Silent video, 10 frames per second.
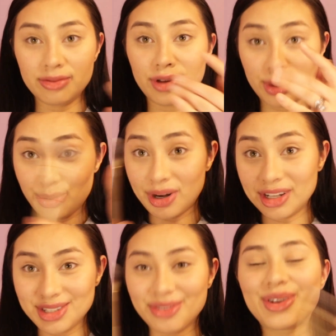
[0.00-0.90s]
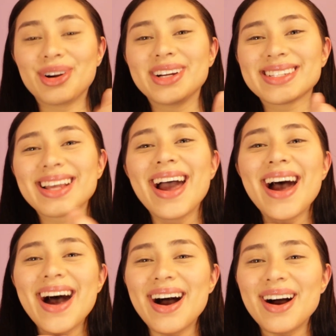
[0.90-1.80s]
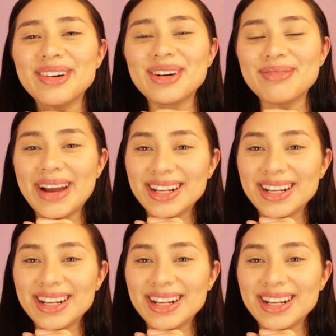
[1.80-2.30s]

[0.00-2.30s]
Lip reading: for the brush, of course, I'm